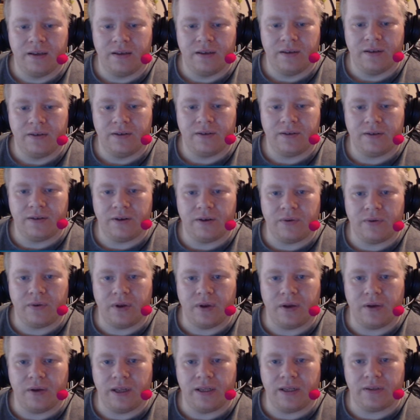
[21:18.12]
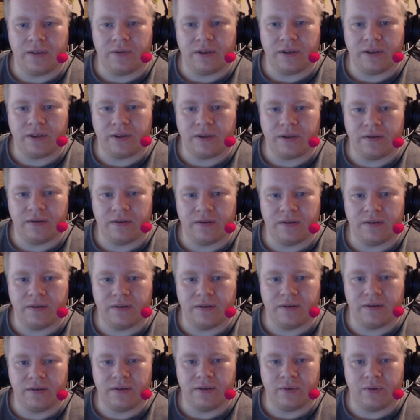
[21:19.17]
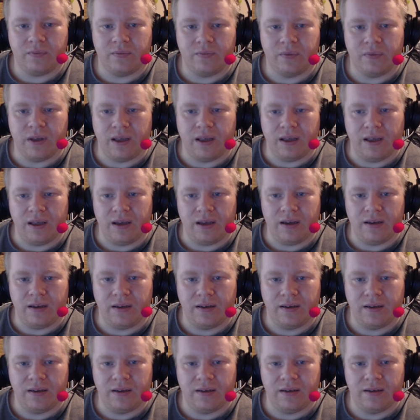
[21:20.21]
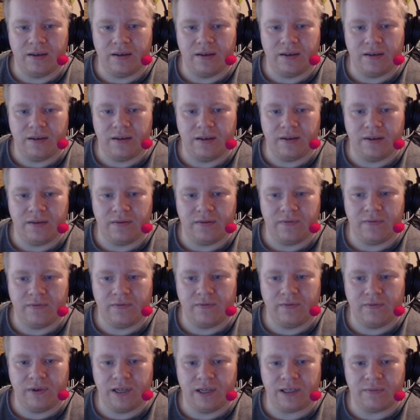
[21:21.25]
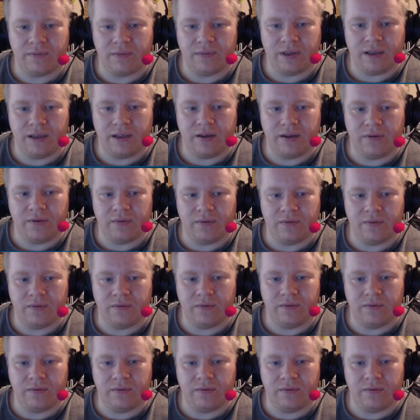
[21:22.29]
So it needs this to be reasonably equal.